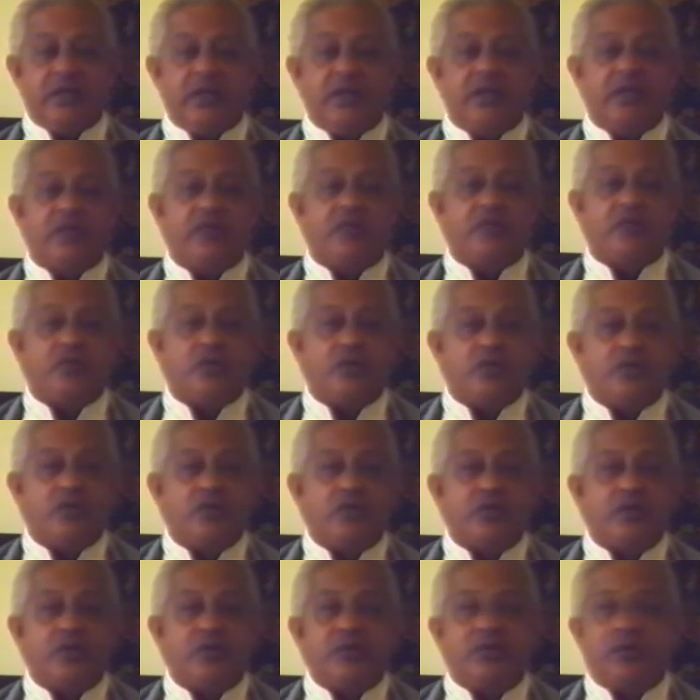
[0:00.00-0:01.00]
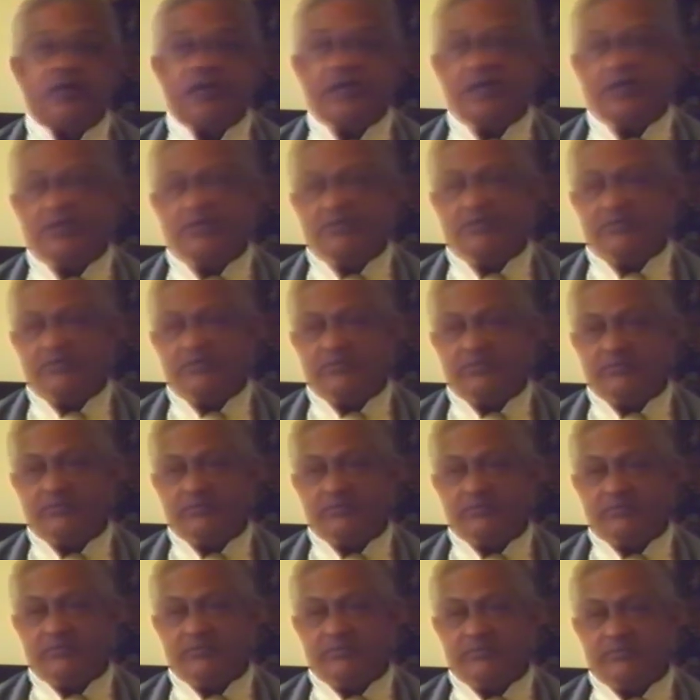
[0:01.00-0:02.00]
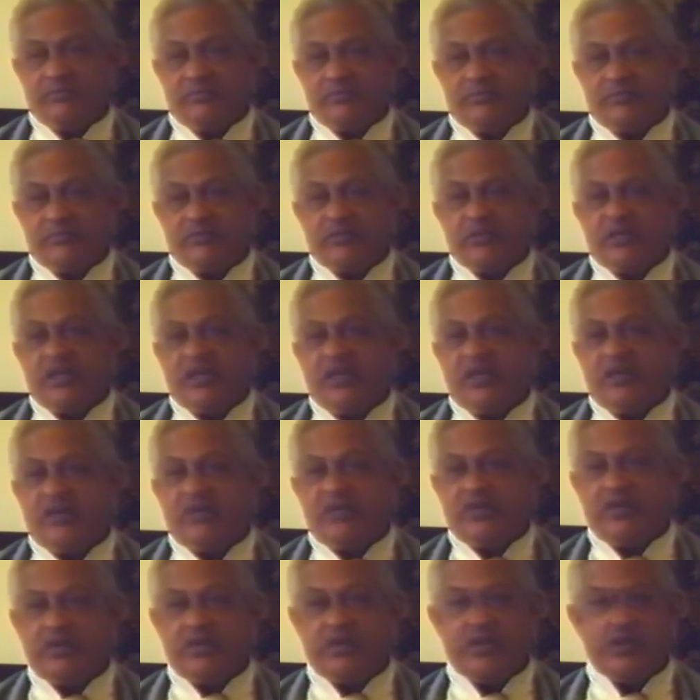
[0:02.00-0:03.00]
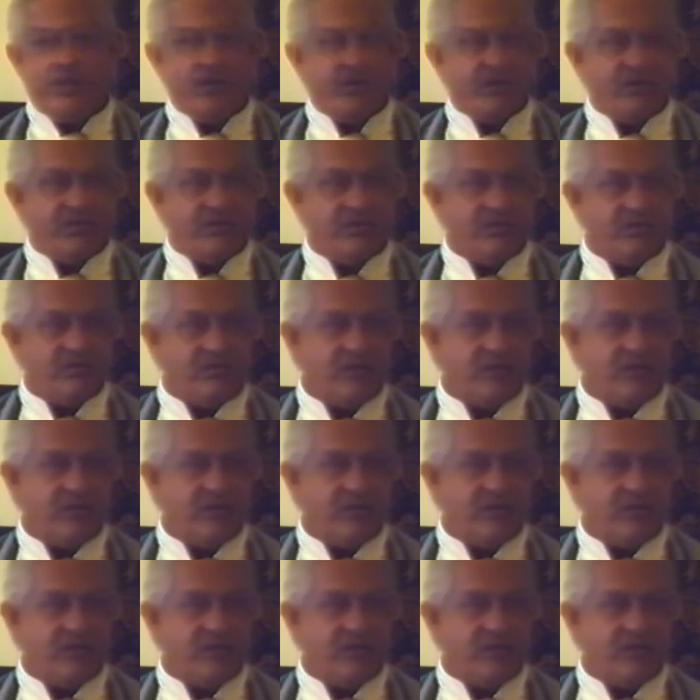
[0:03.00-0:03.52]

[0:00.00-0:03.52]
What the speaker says: And then, of course, they blame everything,